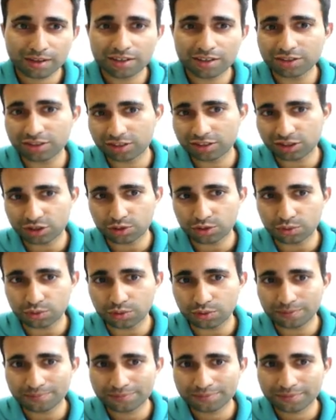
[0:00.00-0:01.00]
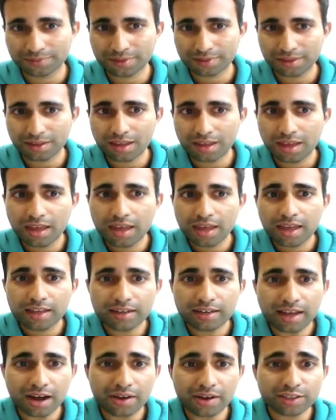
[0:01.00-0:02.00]
because it's a tool.
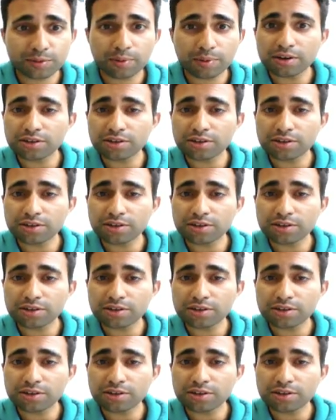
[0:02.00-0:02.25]
Now, as a part of